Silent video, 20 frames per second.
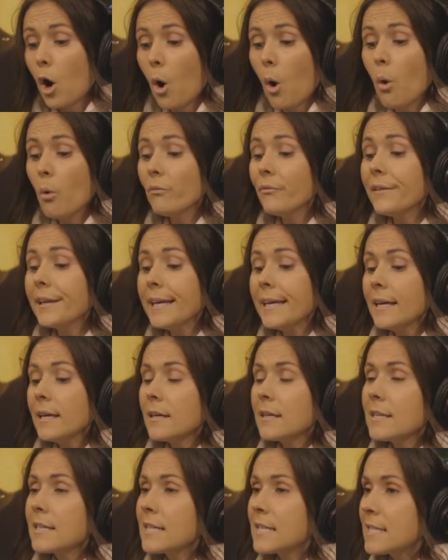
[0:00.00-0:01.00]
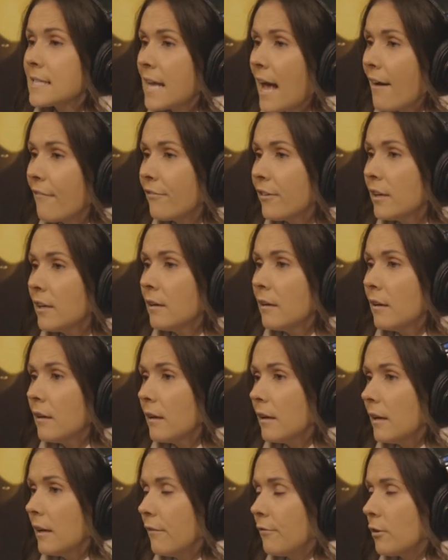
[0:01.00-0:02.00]
Only seven,
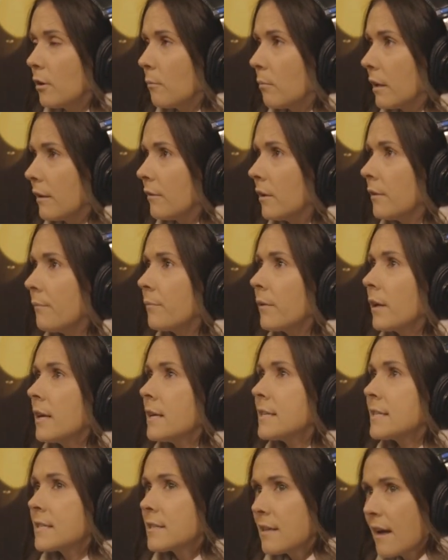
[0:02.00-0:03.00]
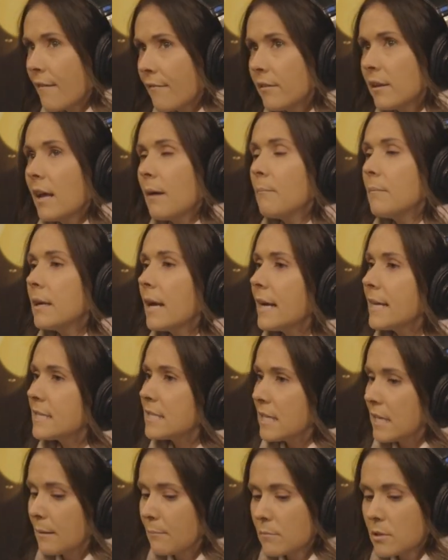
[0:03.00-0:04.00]
if you can believe it, seven NBA
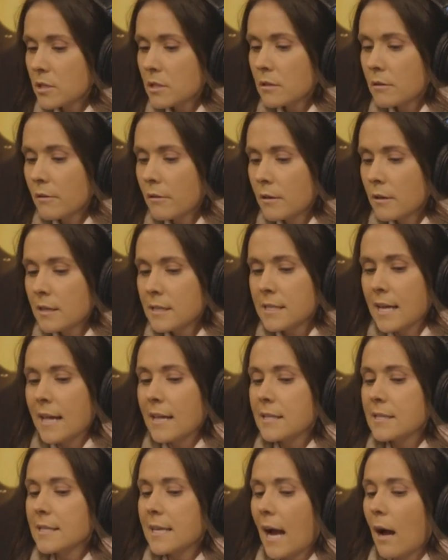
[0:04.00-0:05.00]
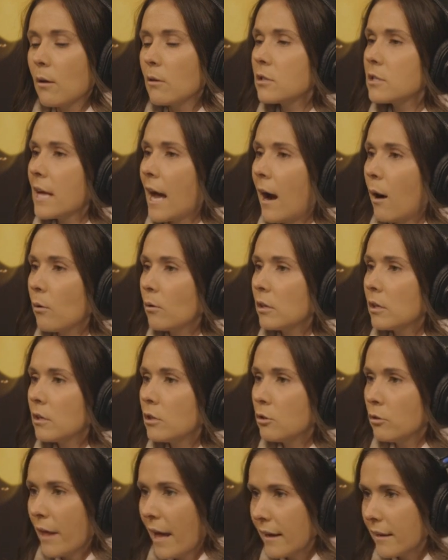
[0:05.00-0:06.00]
teams sent scouts out
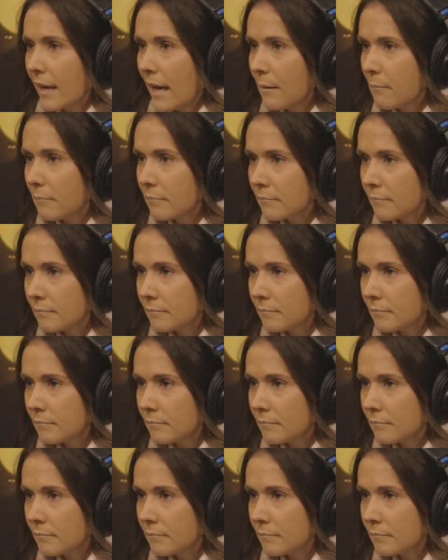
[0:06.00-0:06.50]
to that game.